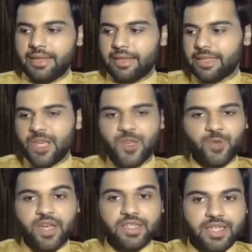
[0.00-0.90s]
Thank you.
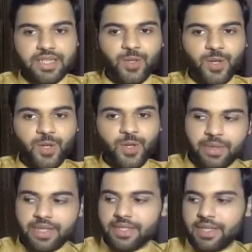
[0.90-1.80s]
That's all from
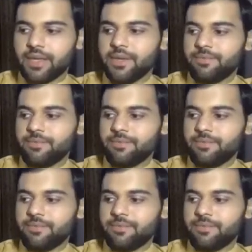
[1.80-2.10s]
my side.